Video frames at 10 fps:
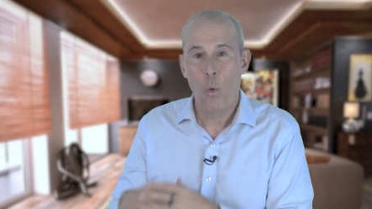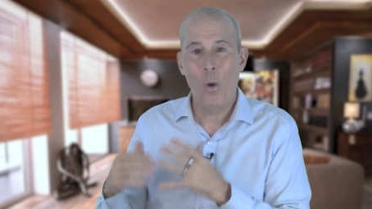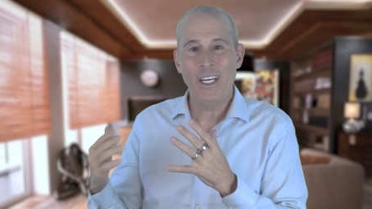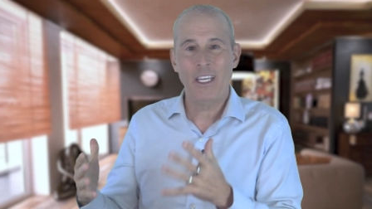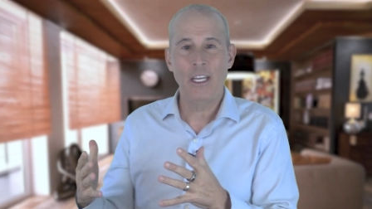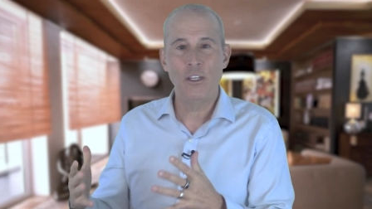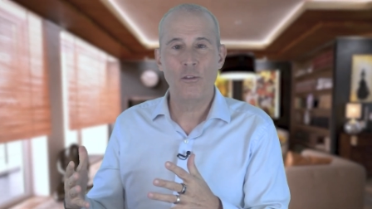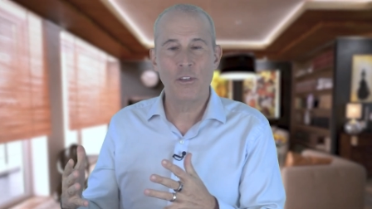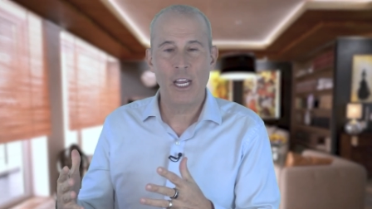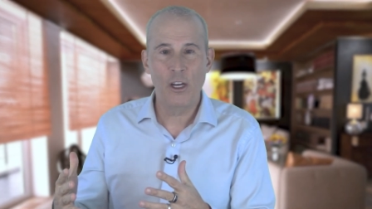What can
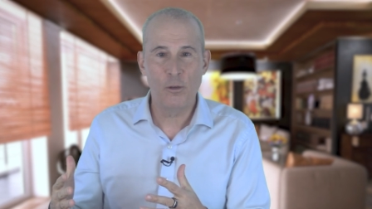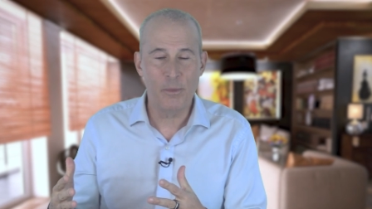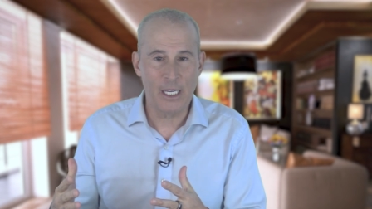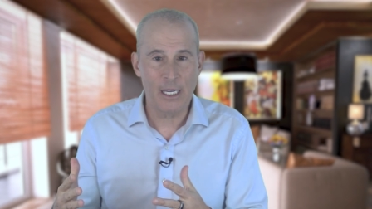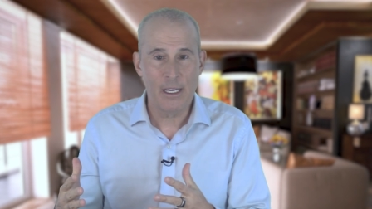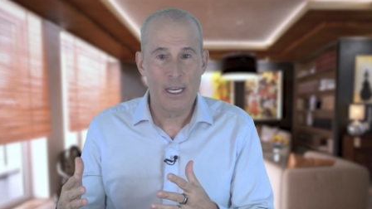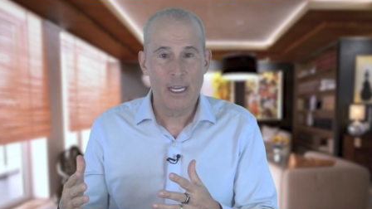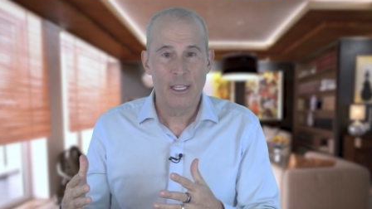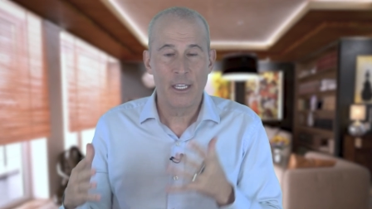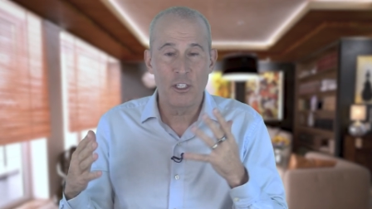you tell me
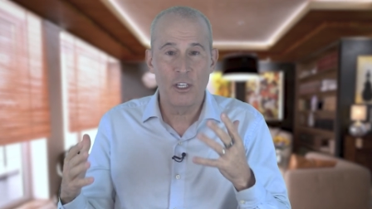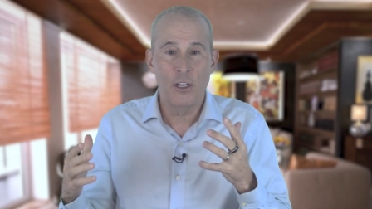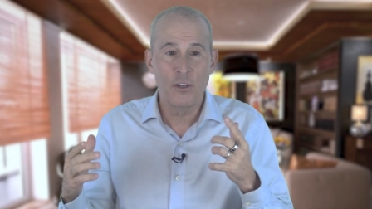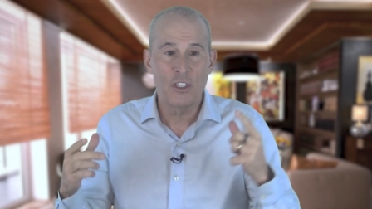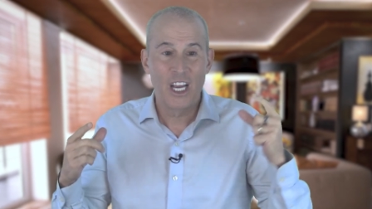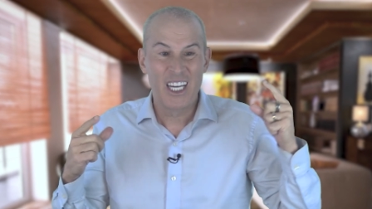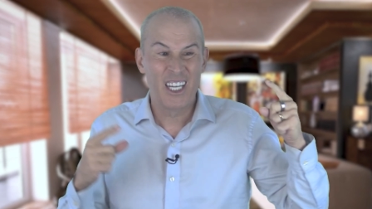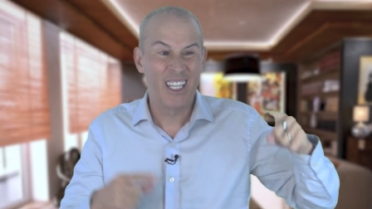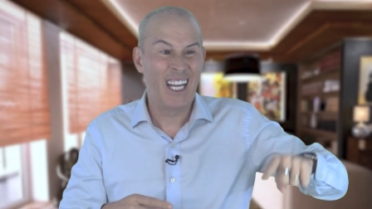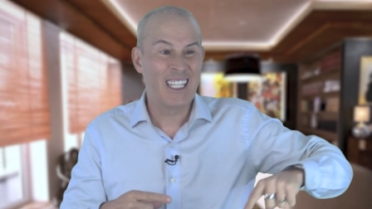that shows
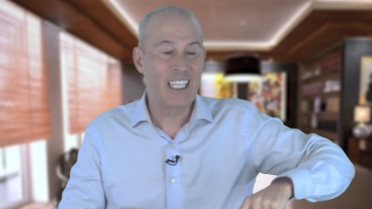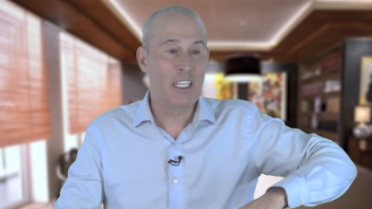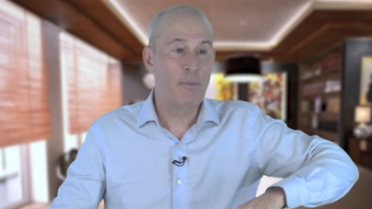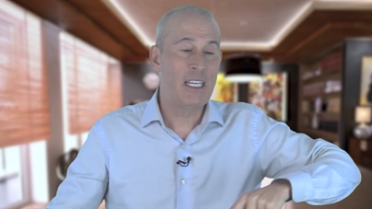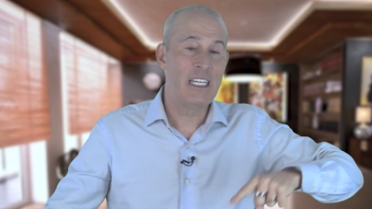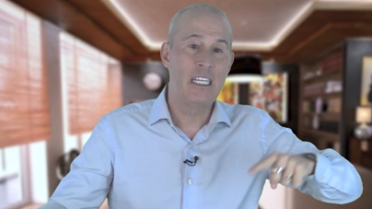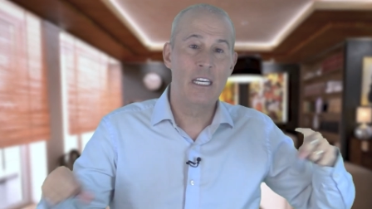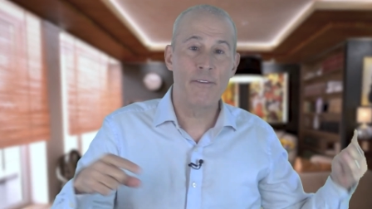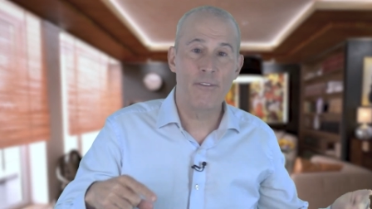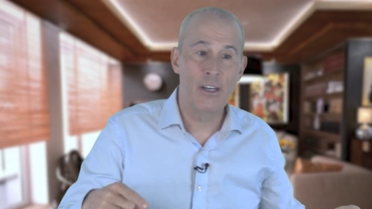you're likely to be
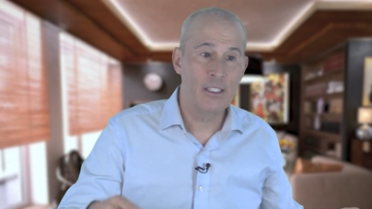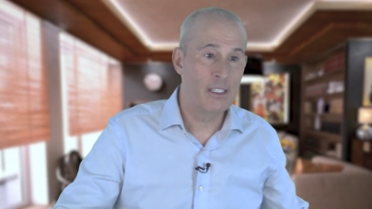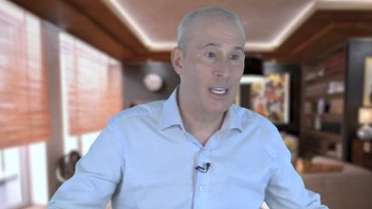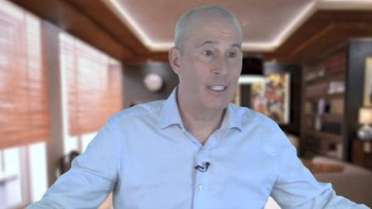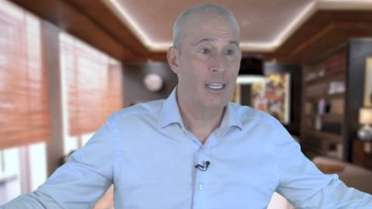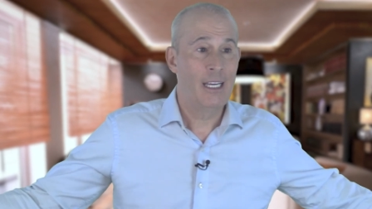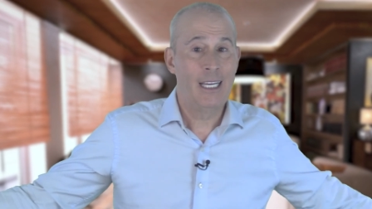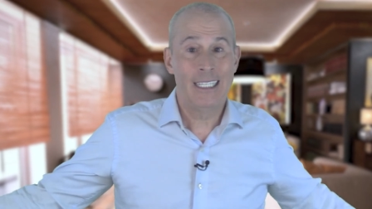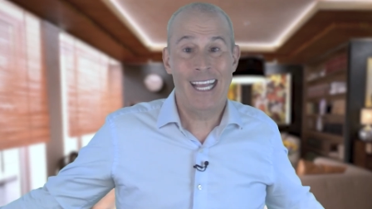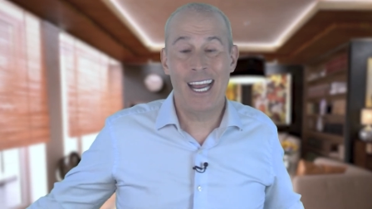different than
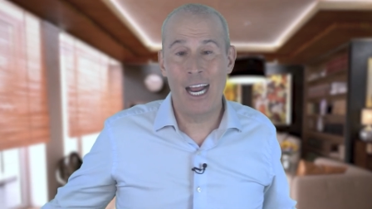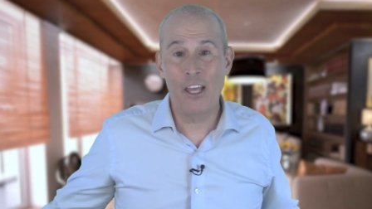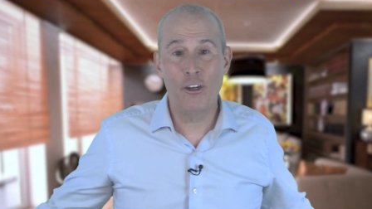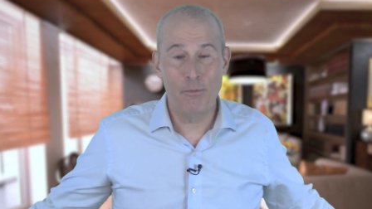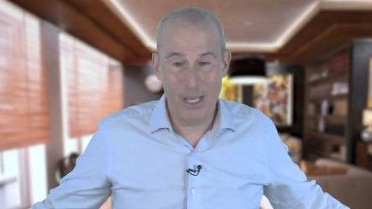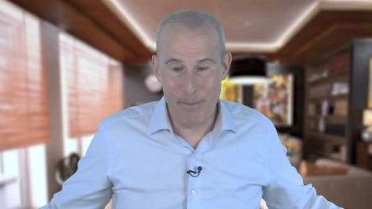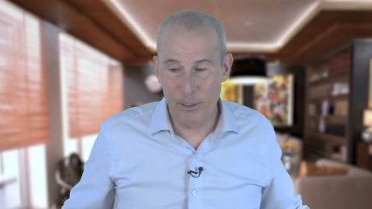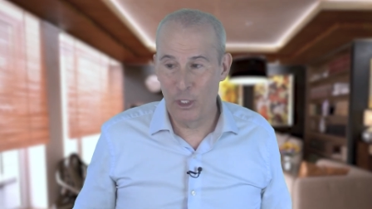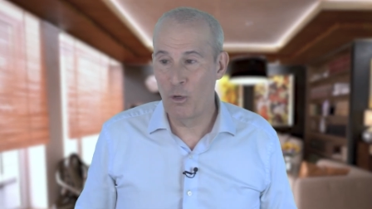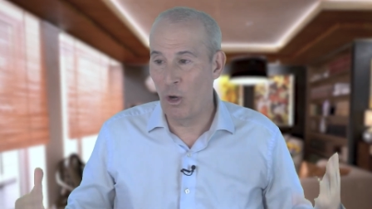10 other
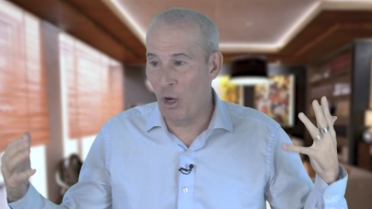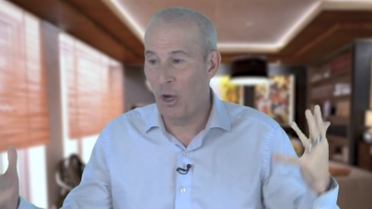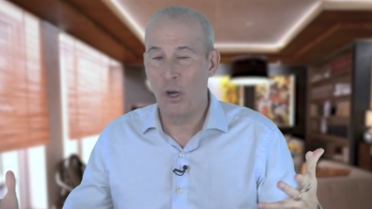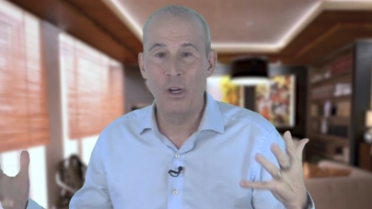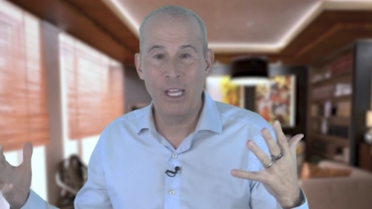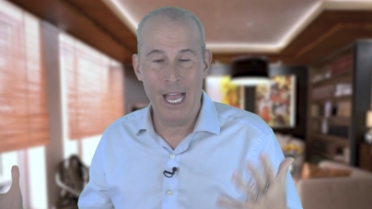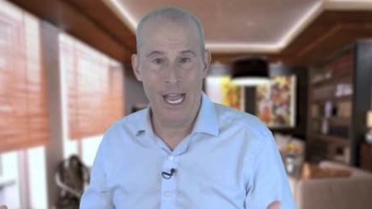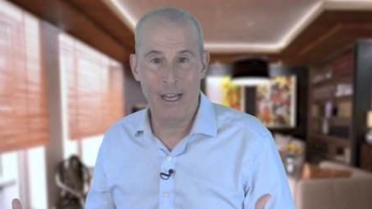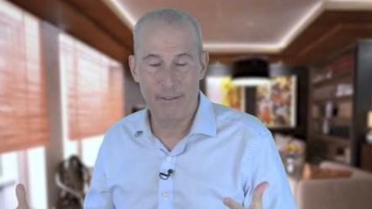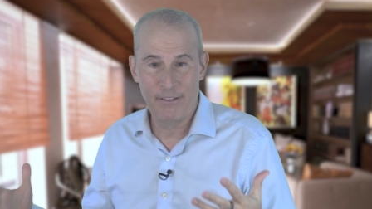people who all
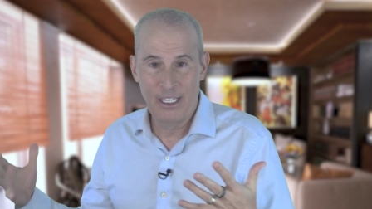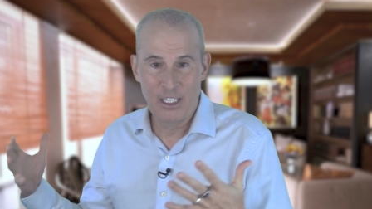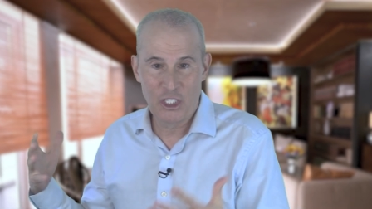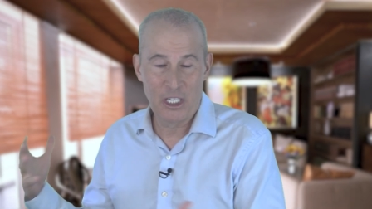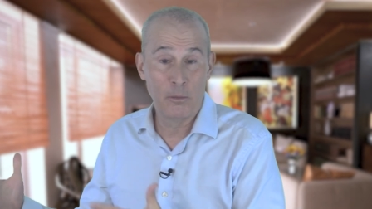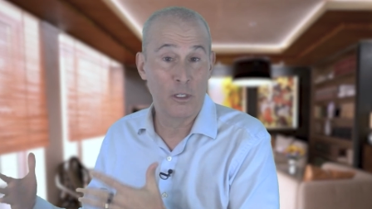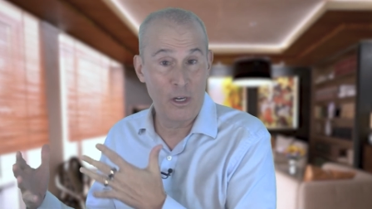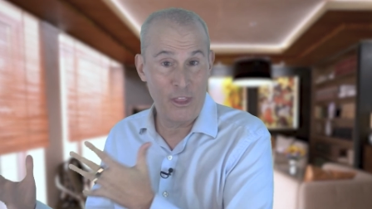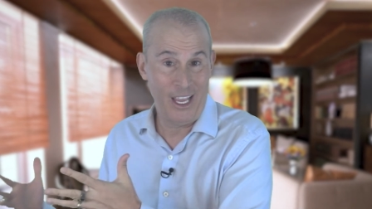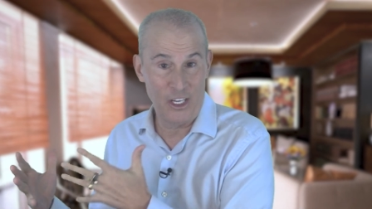have
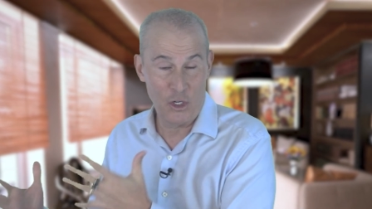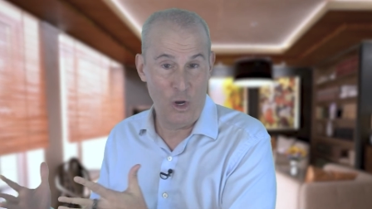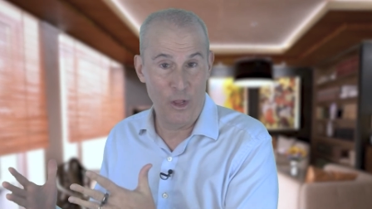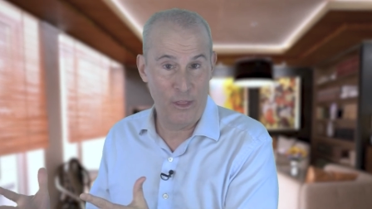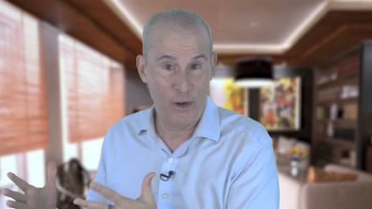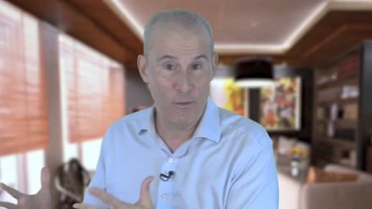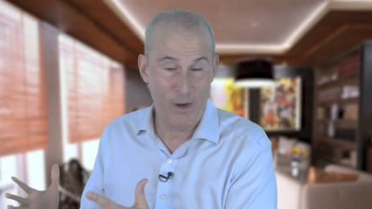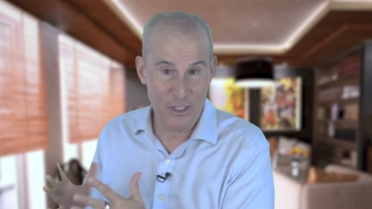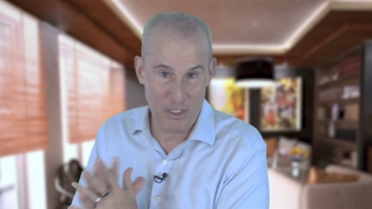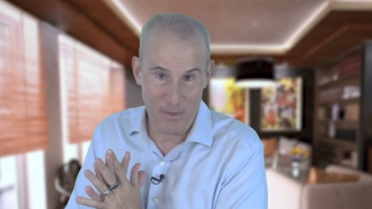similar things on their
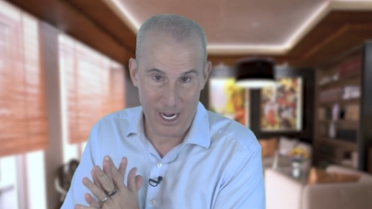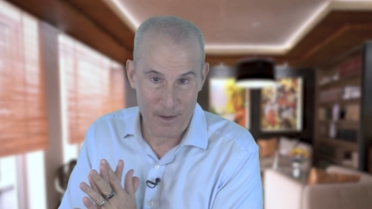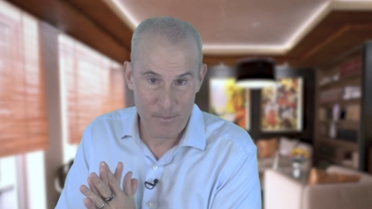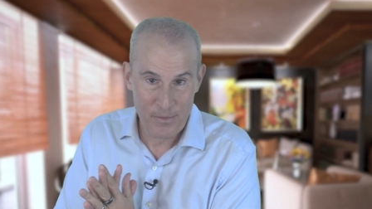resume.